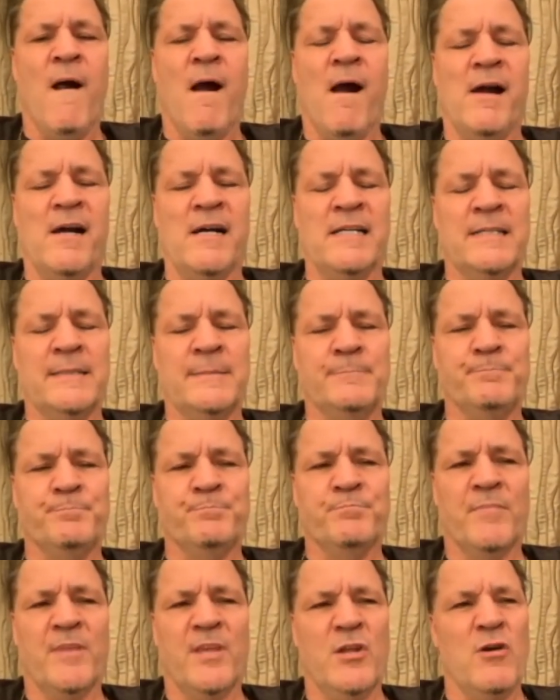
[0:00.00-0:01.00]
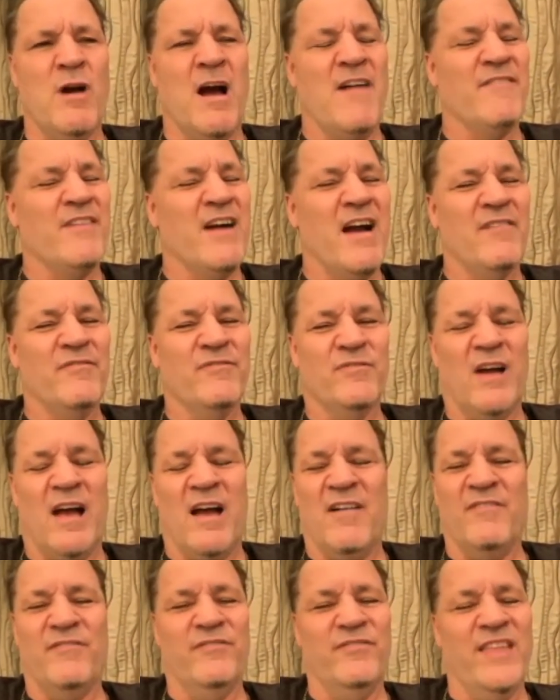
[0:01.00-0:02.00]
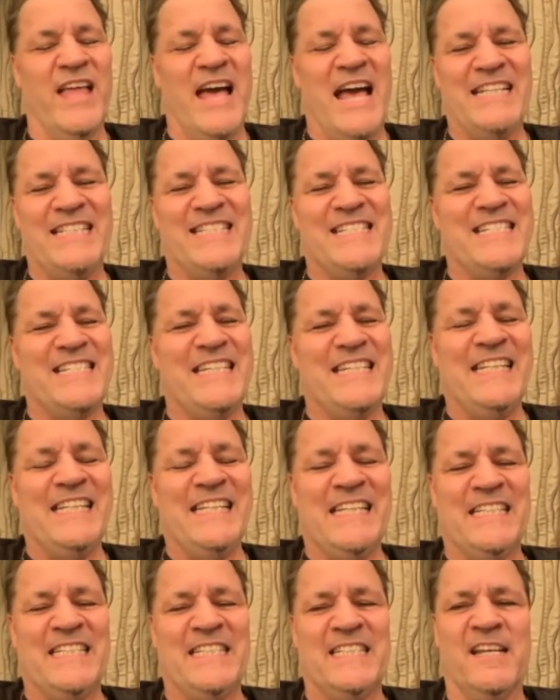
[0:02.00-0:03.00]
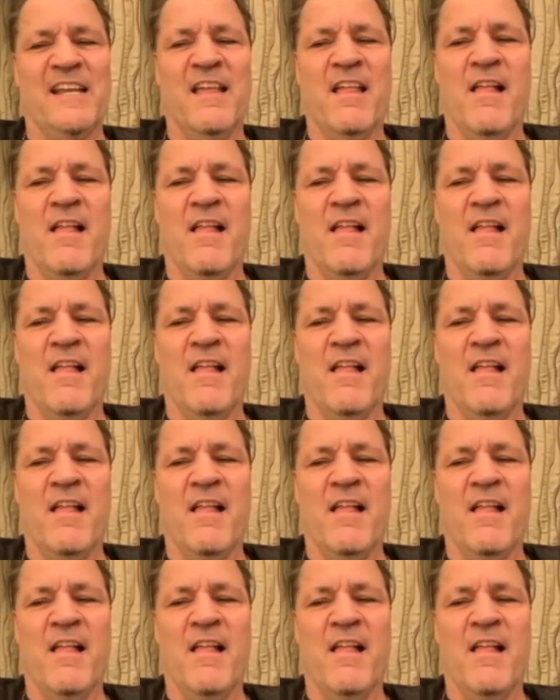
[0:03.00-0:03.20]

I've not seen it